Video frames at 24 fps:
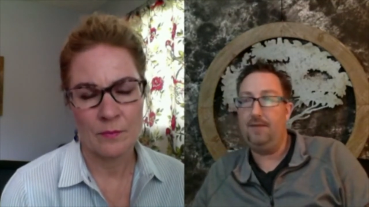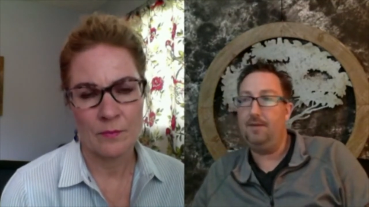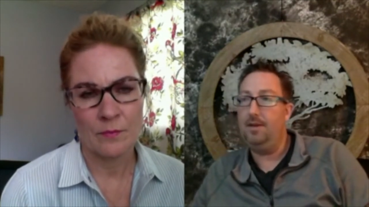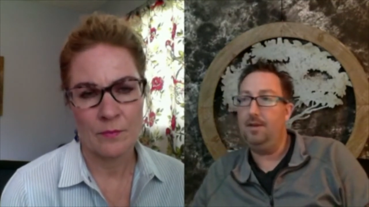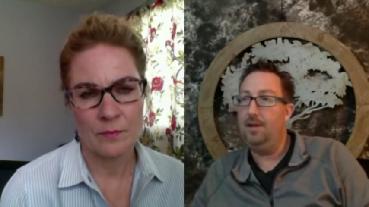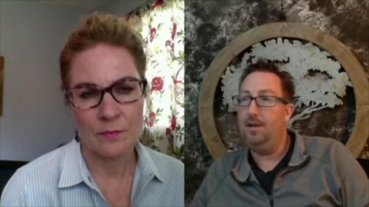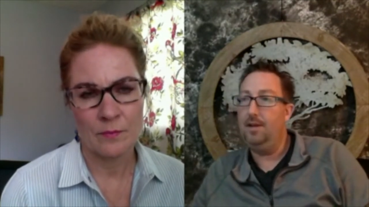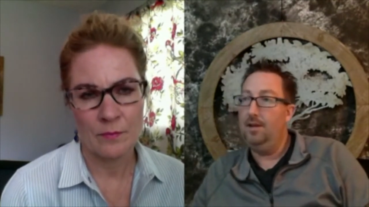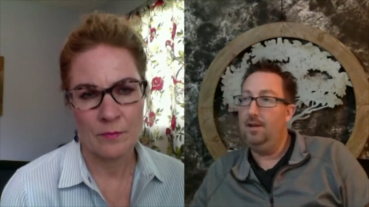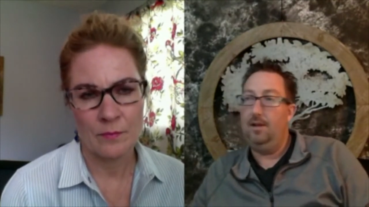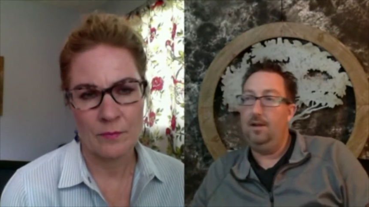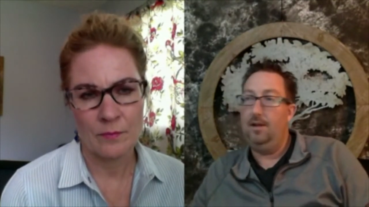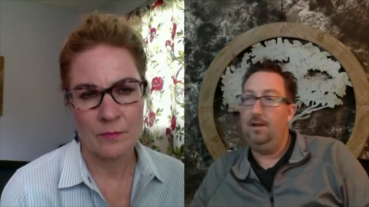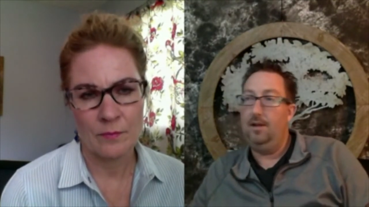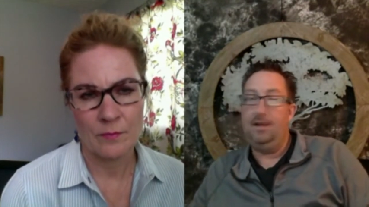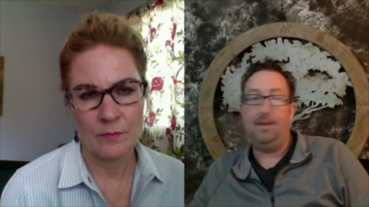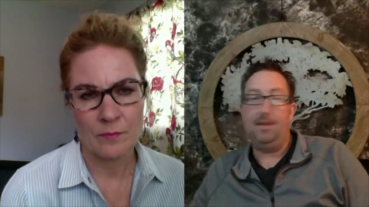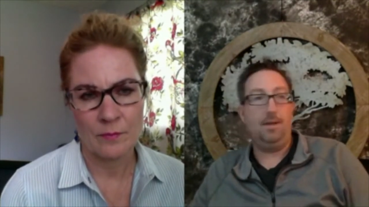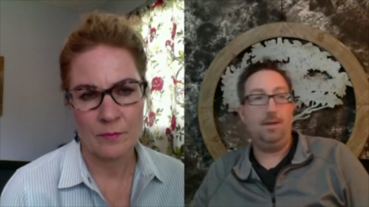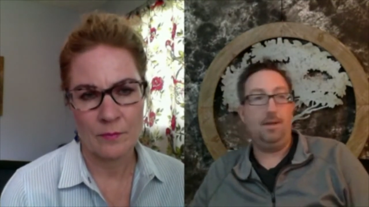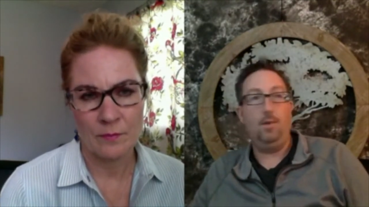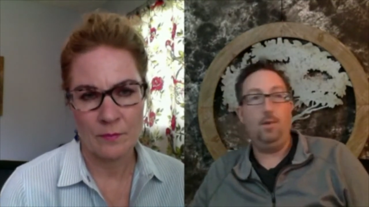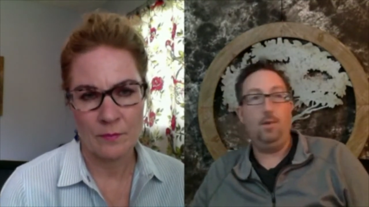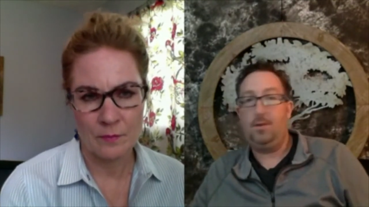Speaker 1: And
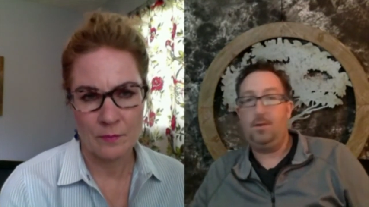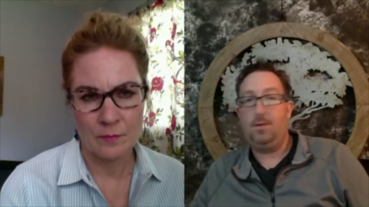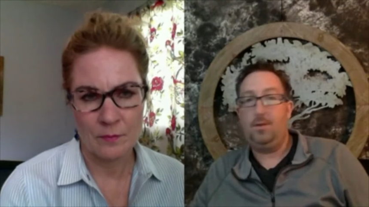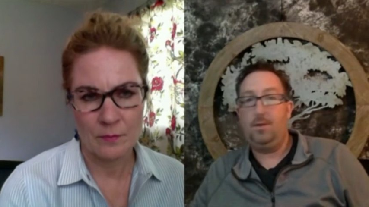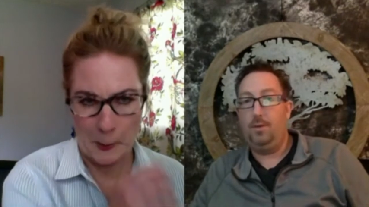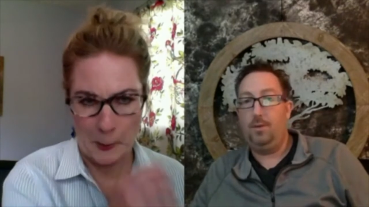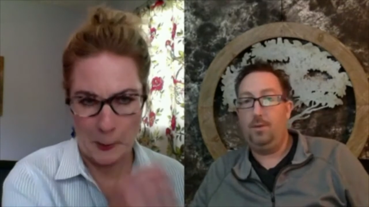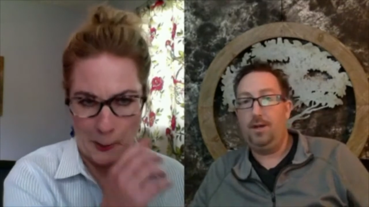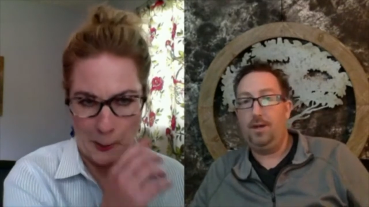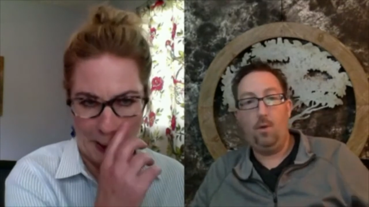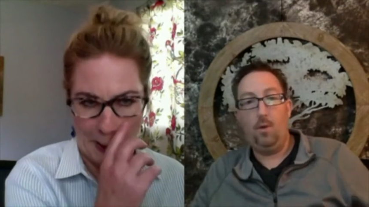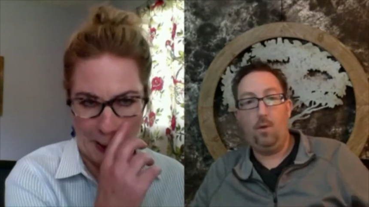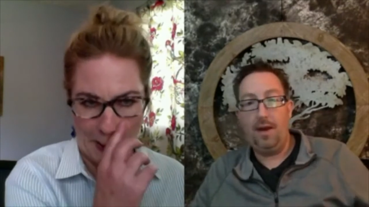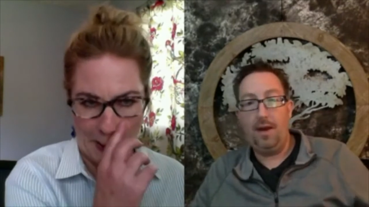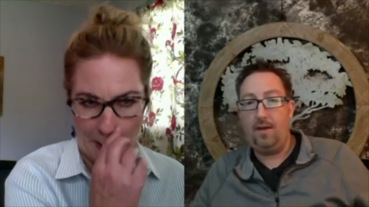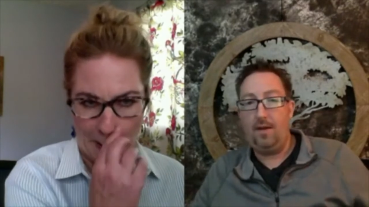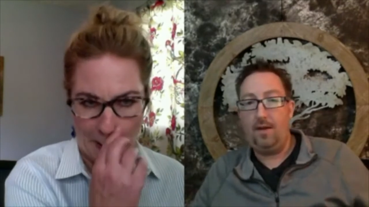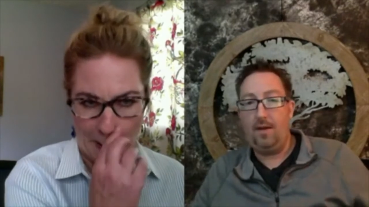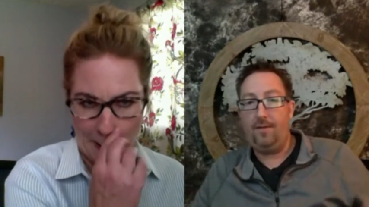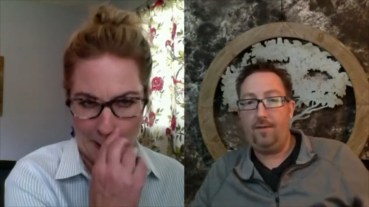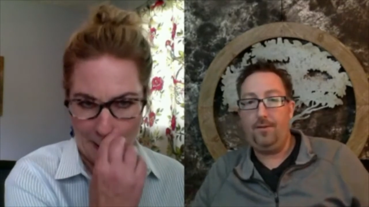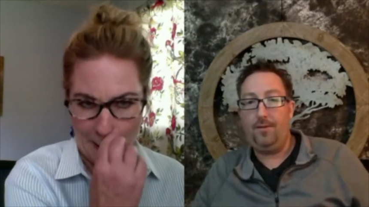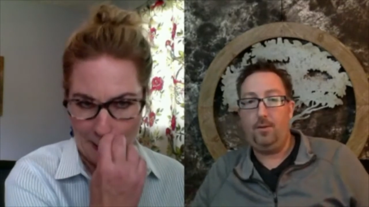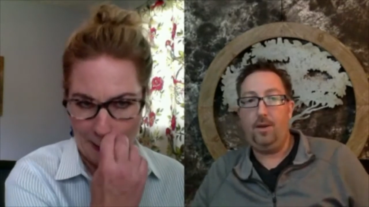some weeks we go
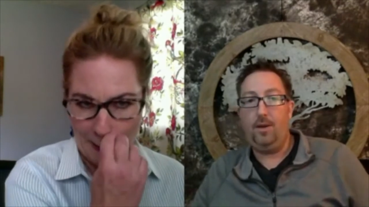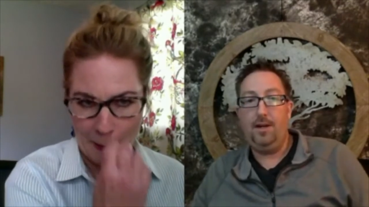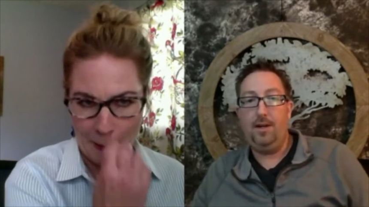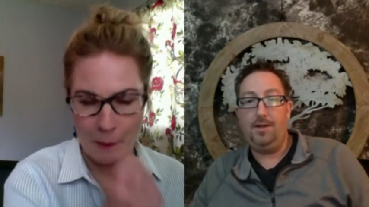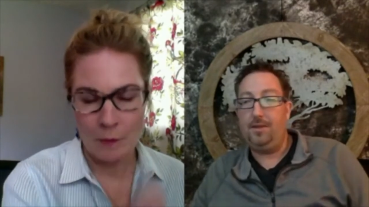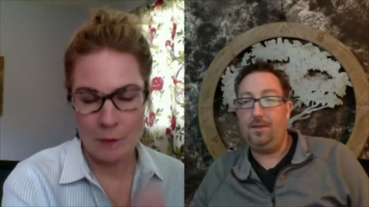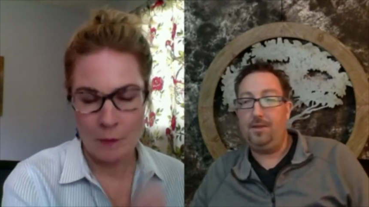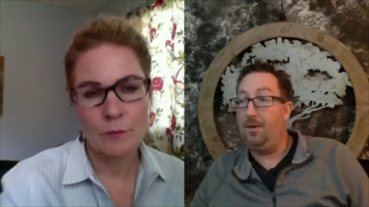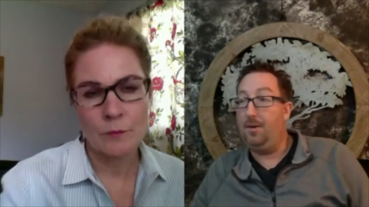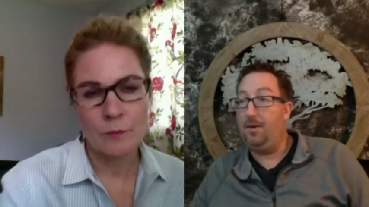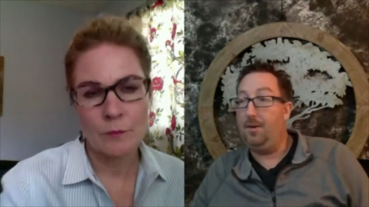way off the rails.